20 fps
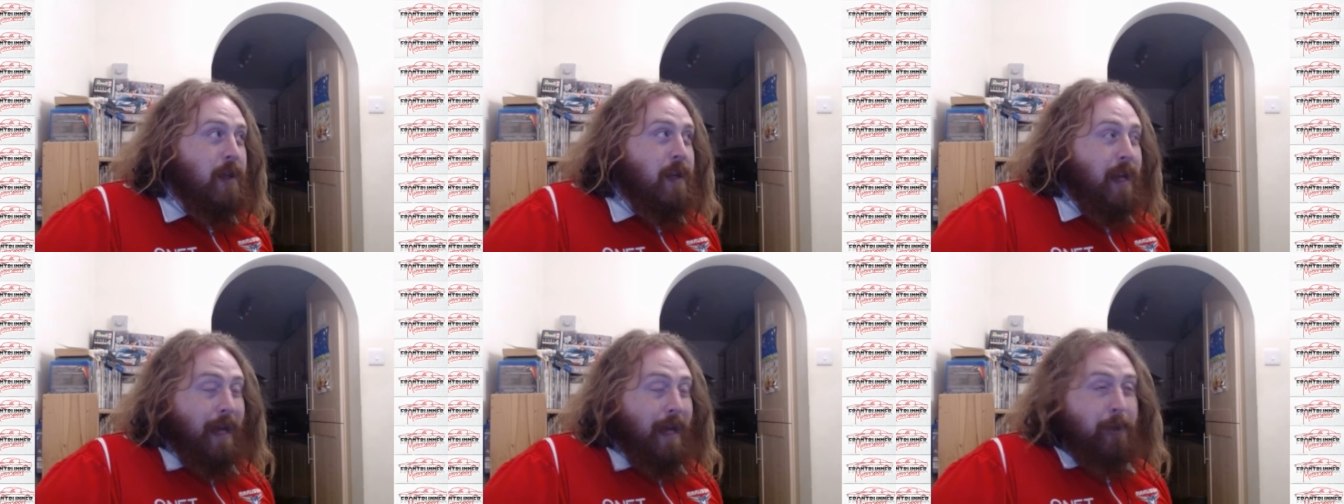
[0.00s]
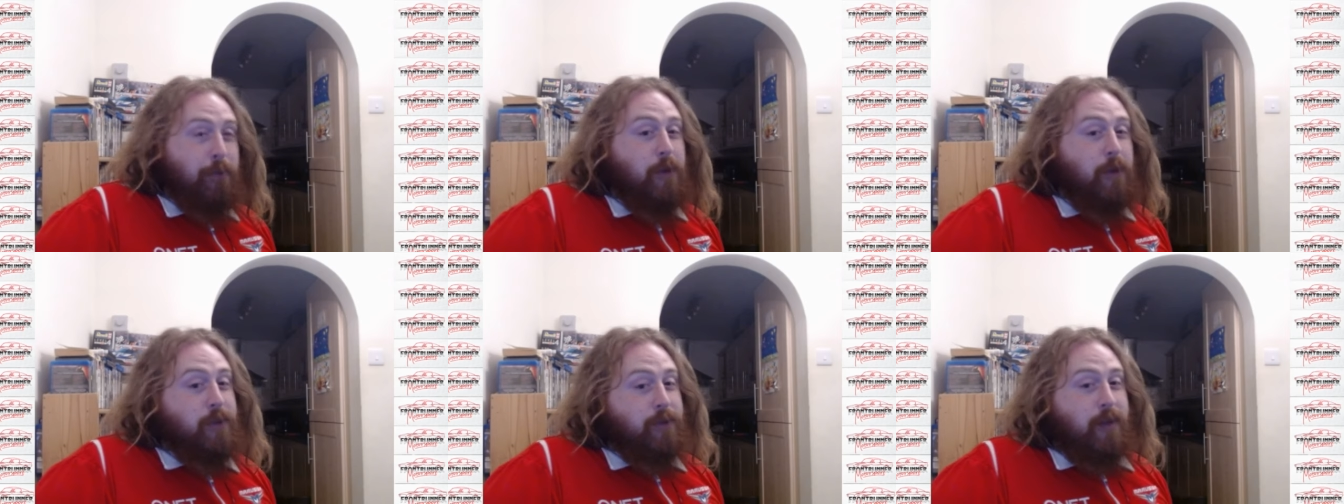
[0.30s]
He
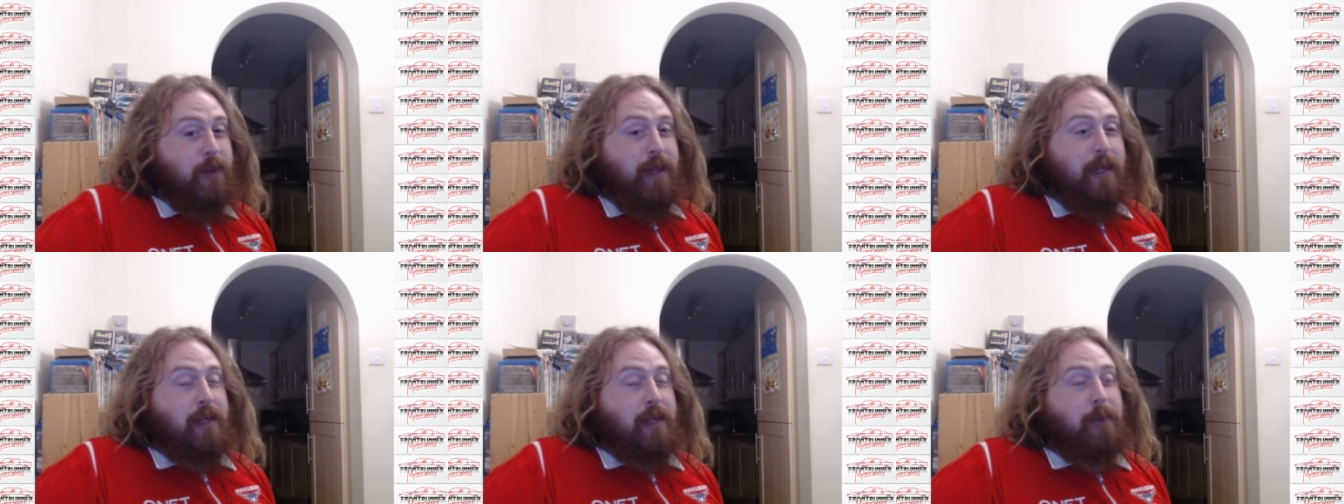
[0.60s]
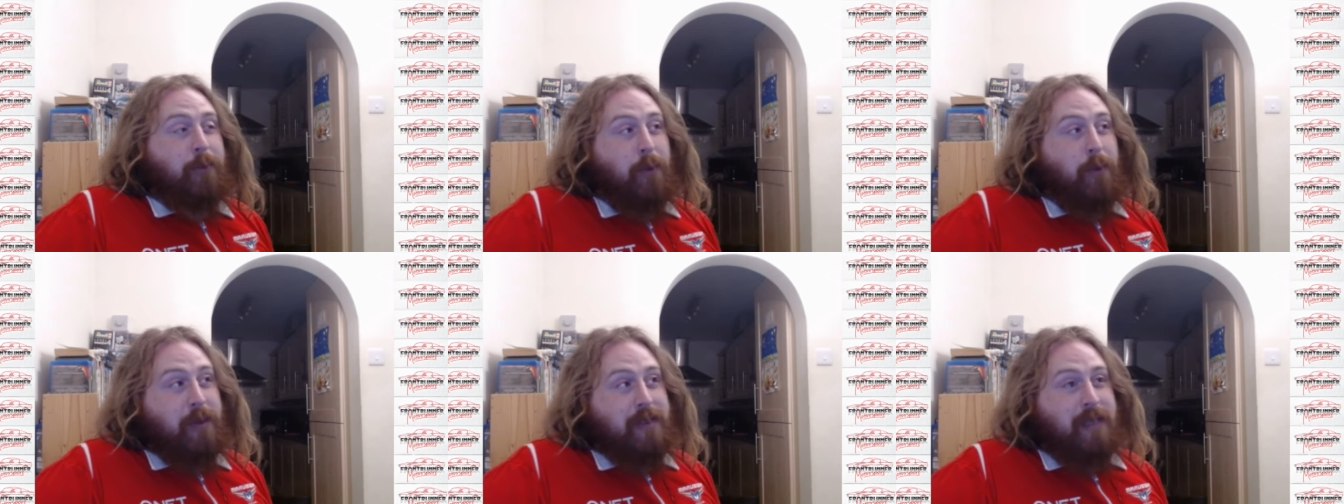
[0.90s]
was running in the
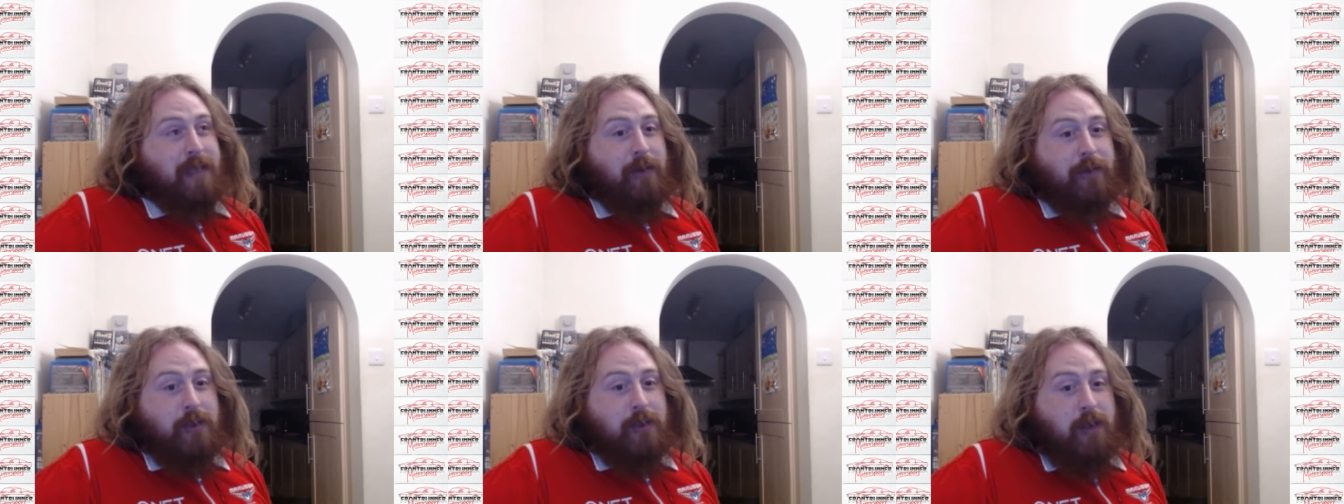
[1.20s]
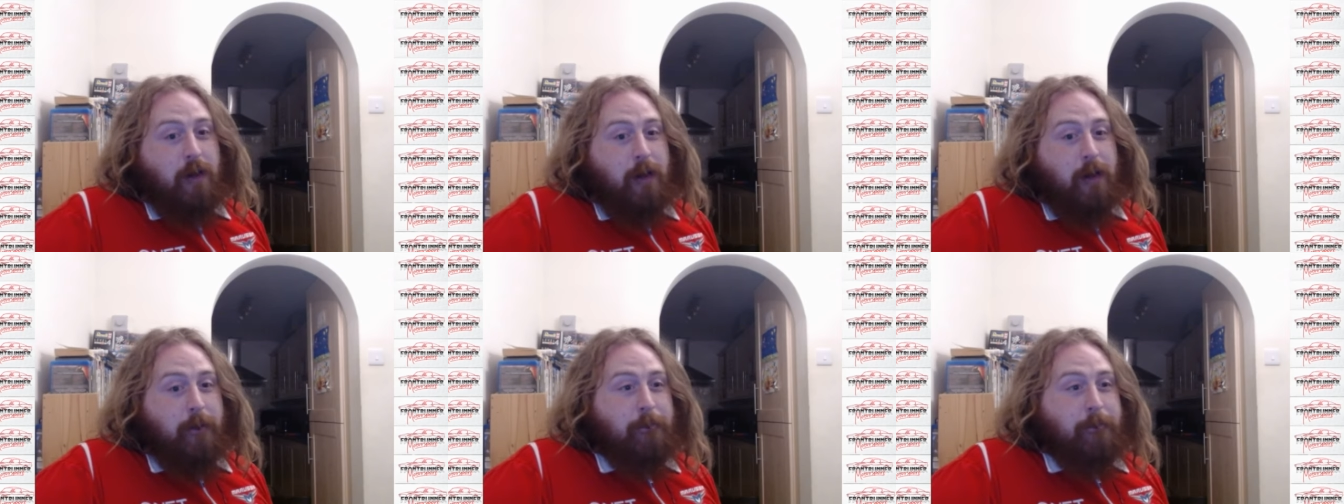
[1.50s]
points at the
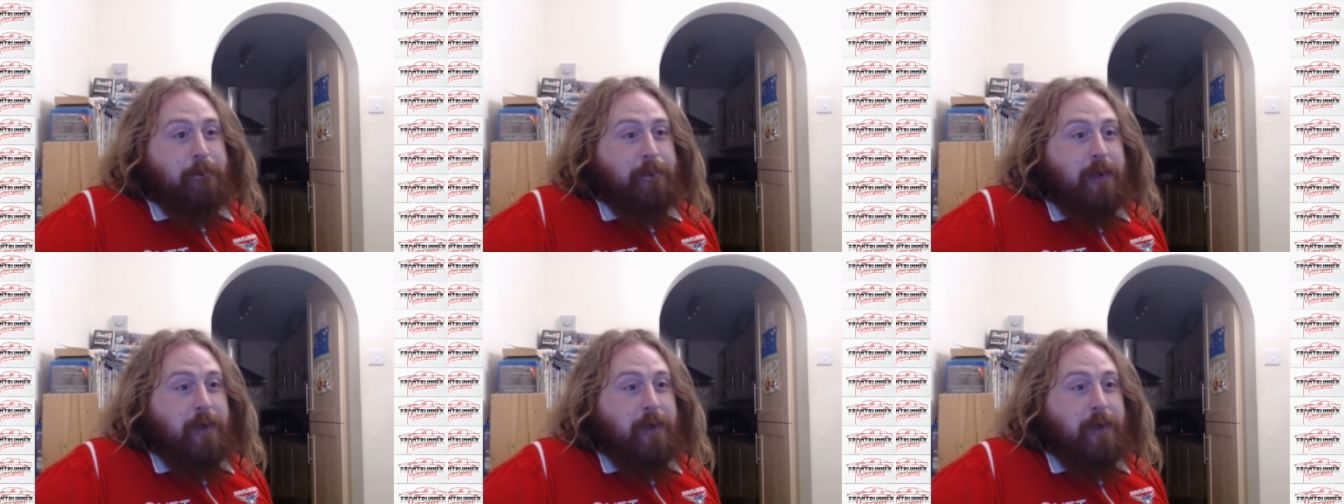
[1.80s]
time.